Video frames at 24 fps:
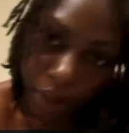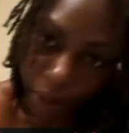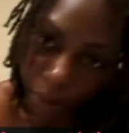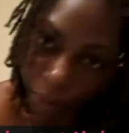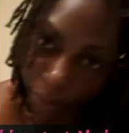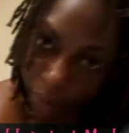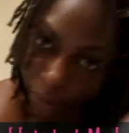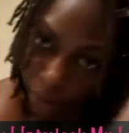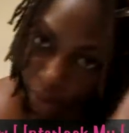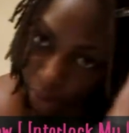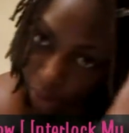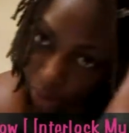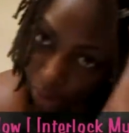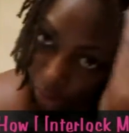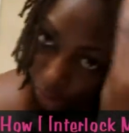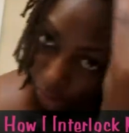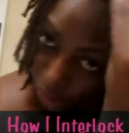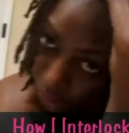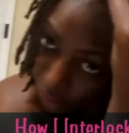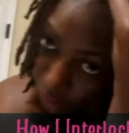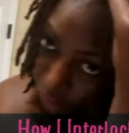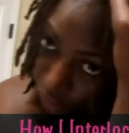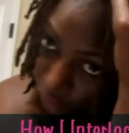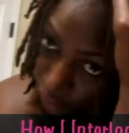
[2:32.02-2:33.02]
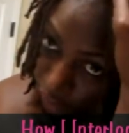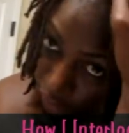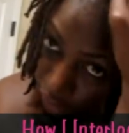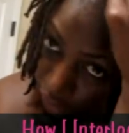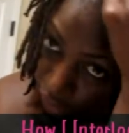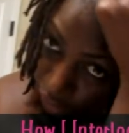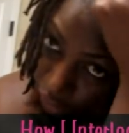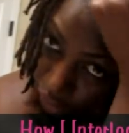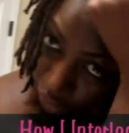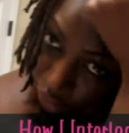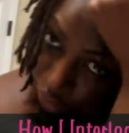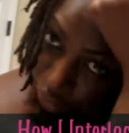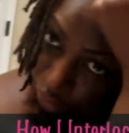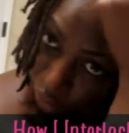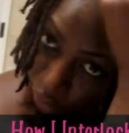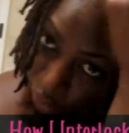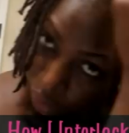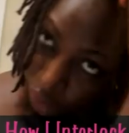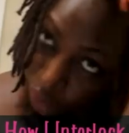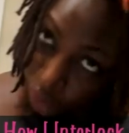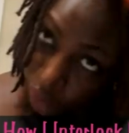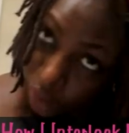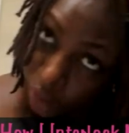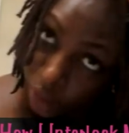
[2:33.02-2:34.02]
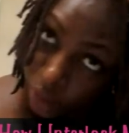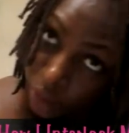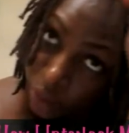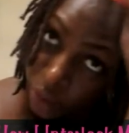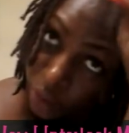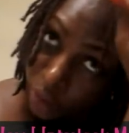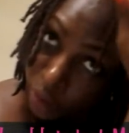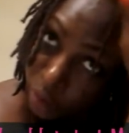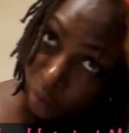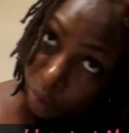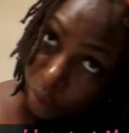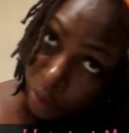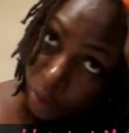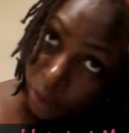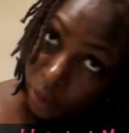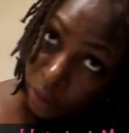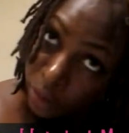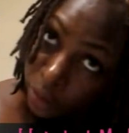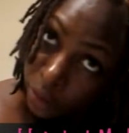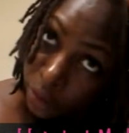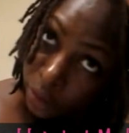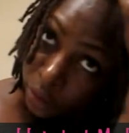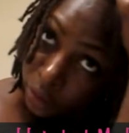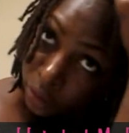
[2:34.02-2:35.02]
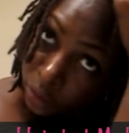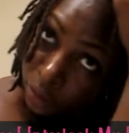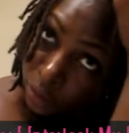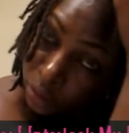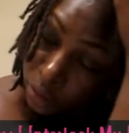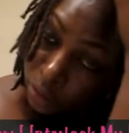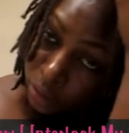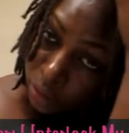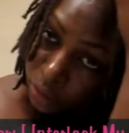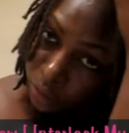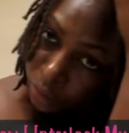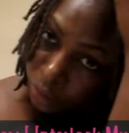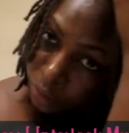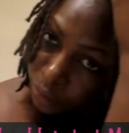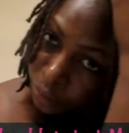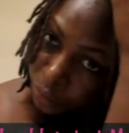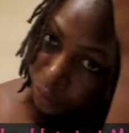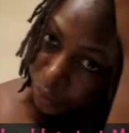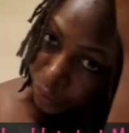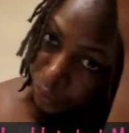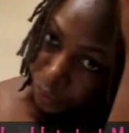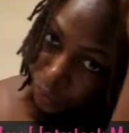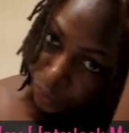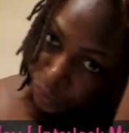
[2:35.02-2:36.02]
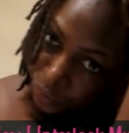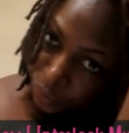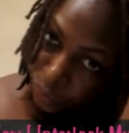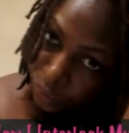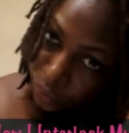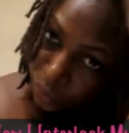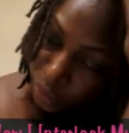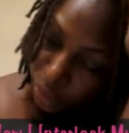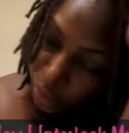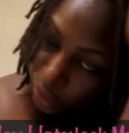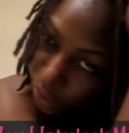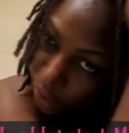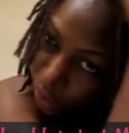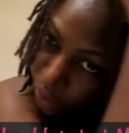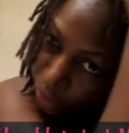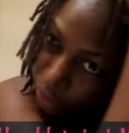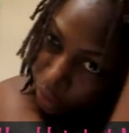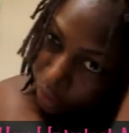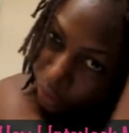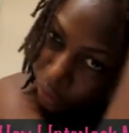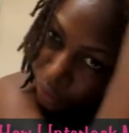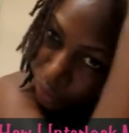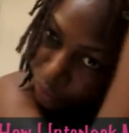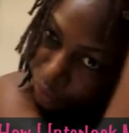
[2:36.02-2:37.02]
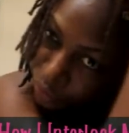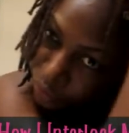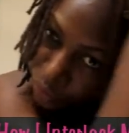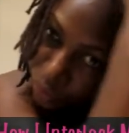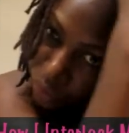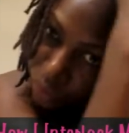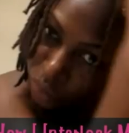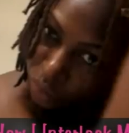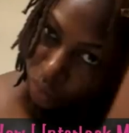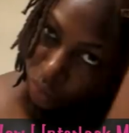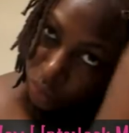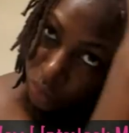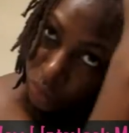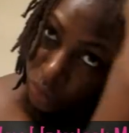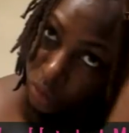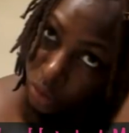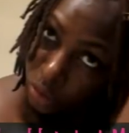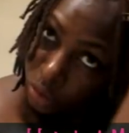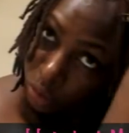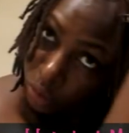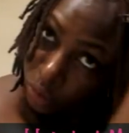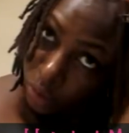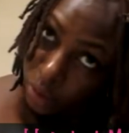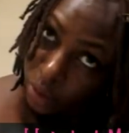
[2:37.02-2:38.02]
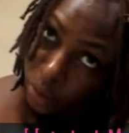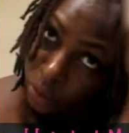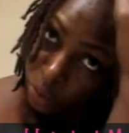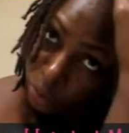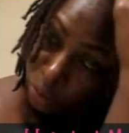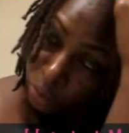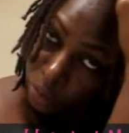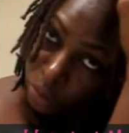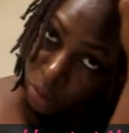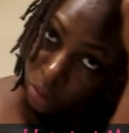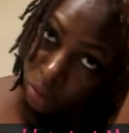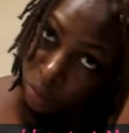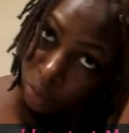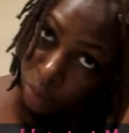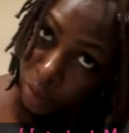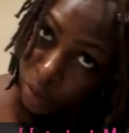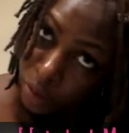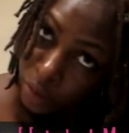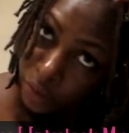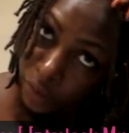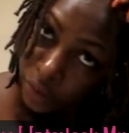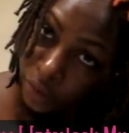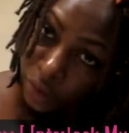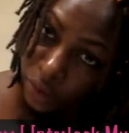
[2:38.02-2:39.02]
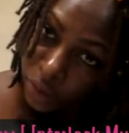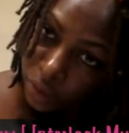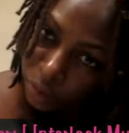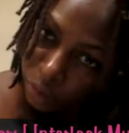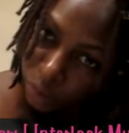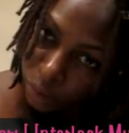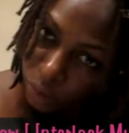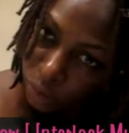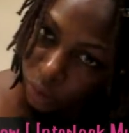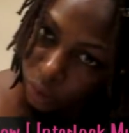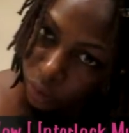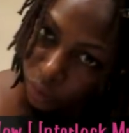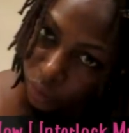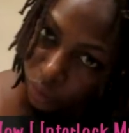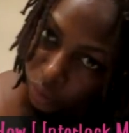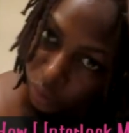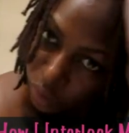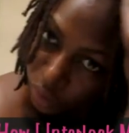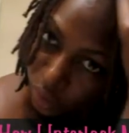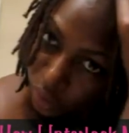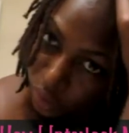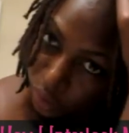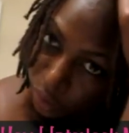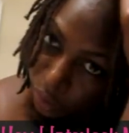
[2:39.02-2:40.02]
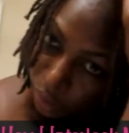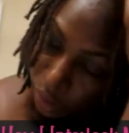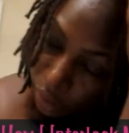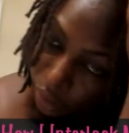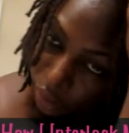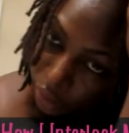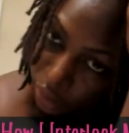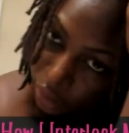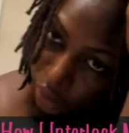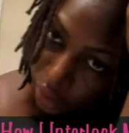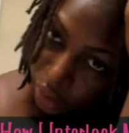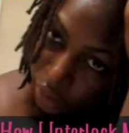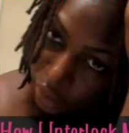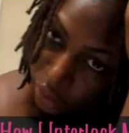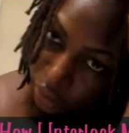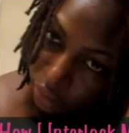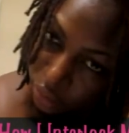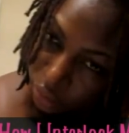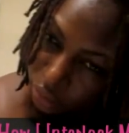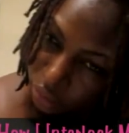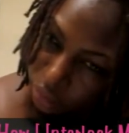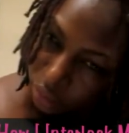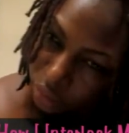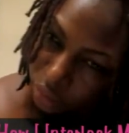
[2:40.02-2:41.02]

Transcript: that one. And I just take like a little bit of the honey gel mixture and kind of you know, run it through a little bit just to smooth this part down.